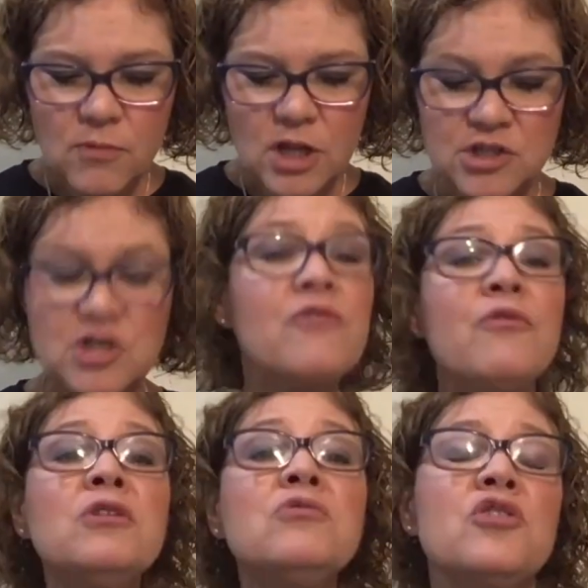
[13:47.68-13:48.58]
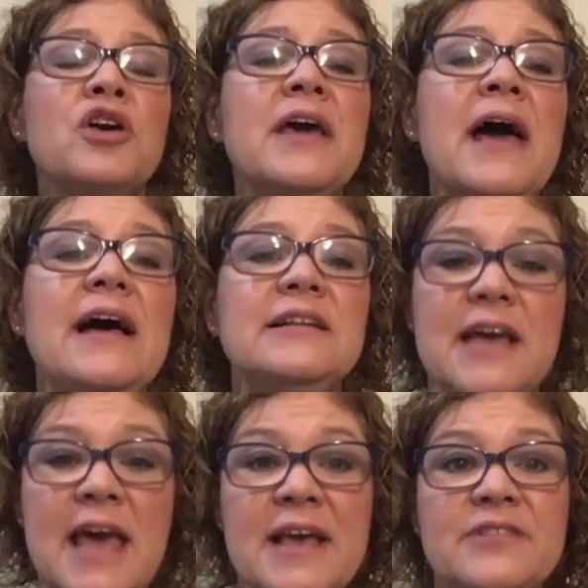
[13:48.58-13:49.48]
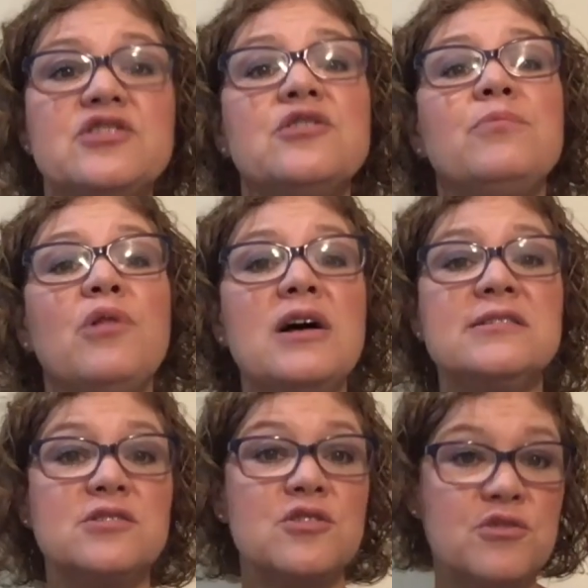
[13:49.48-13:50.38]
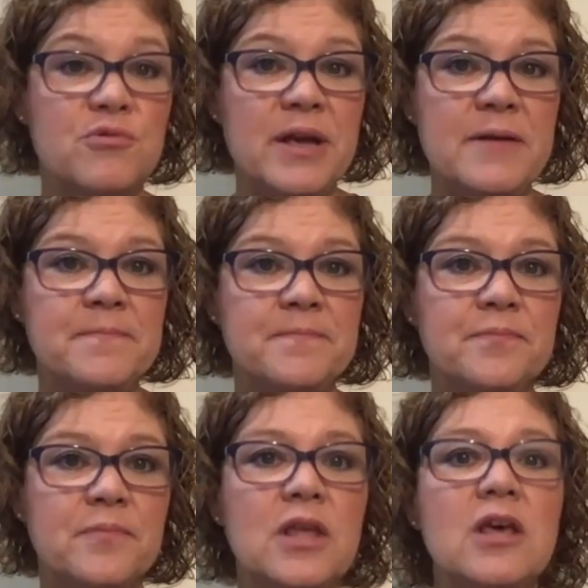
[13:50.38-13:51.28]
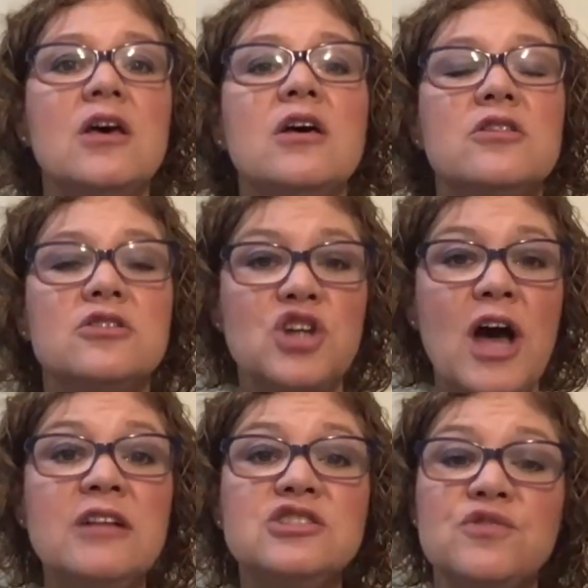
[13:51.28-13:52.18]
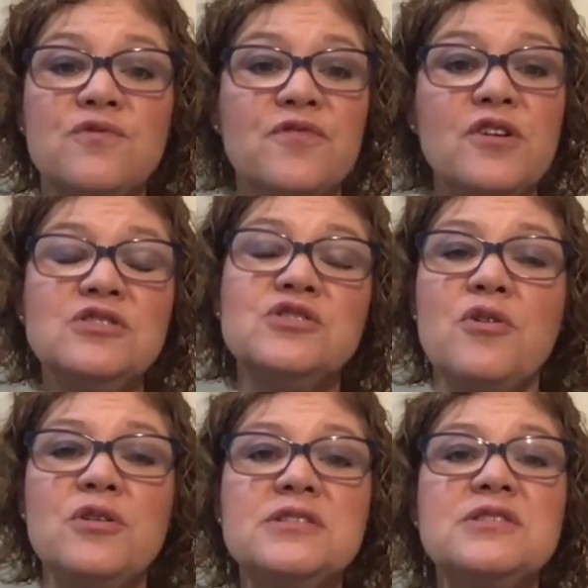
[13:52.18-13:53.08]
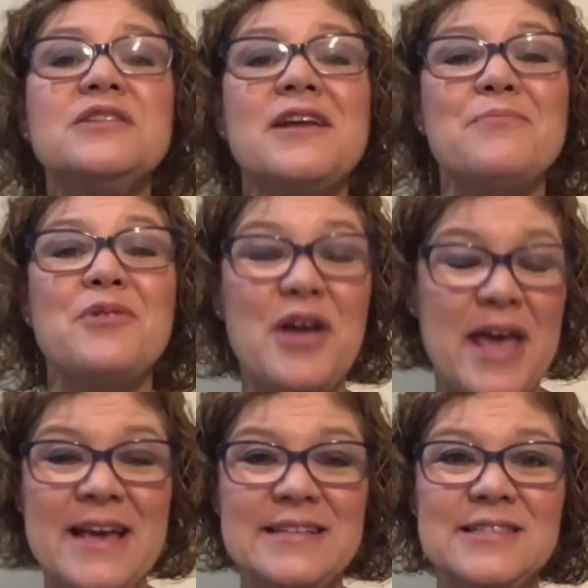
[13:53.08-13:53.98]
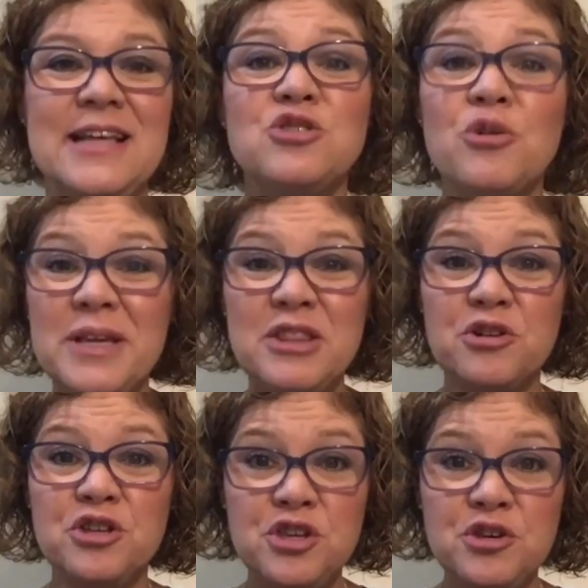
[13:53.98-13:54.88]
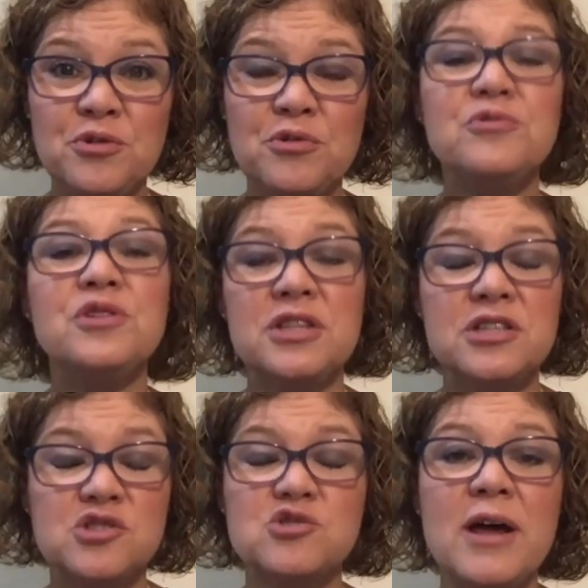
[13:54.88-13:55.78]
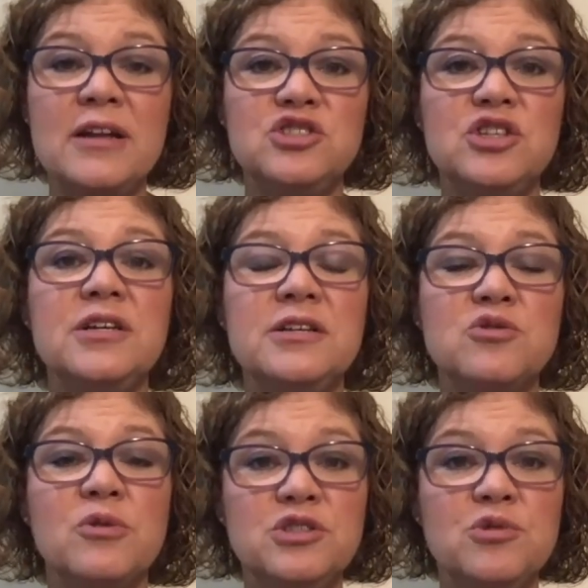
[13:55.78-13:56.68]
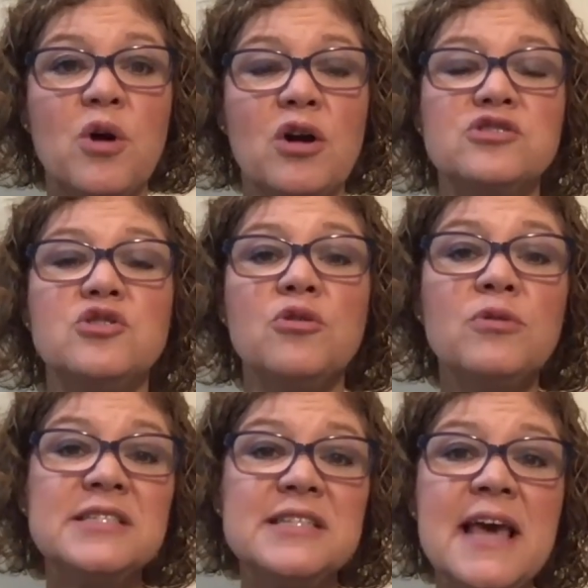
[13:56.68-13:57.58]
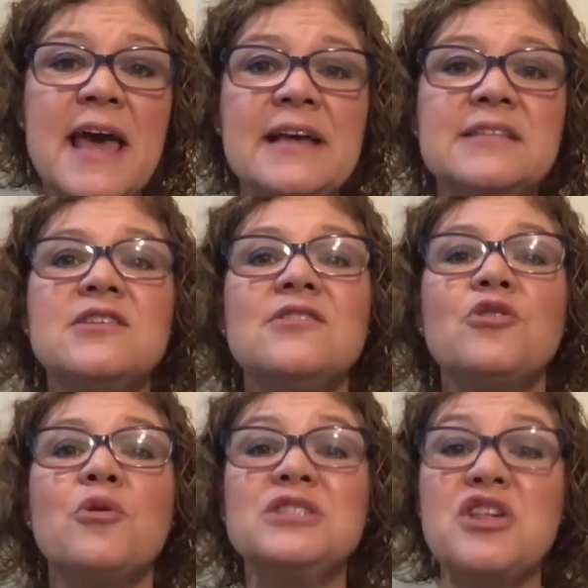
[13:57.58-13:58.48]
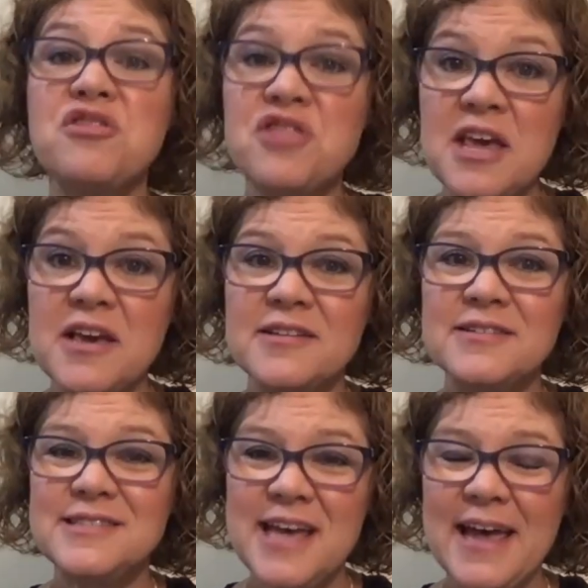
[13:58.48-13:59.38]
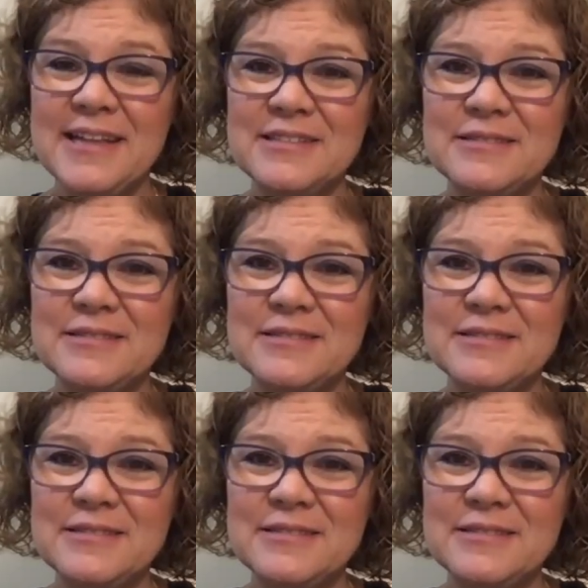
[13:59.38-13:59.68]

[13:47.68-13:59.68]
So if we're looking at 8 plus 3, the child should first notice the number 8. That's going to be their cue that this strategy is going to work. So they're going to see 8, they're going to think 10.